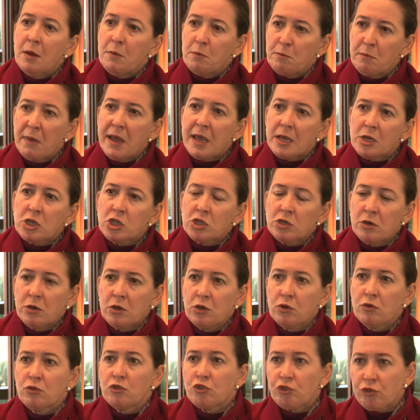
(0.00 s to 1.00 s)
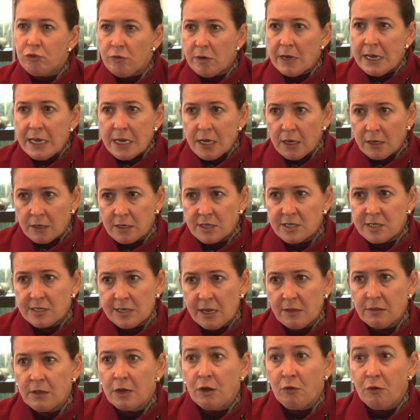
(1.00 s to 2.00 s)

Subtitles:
Make sure you truly understand the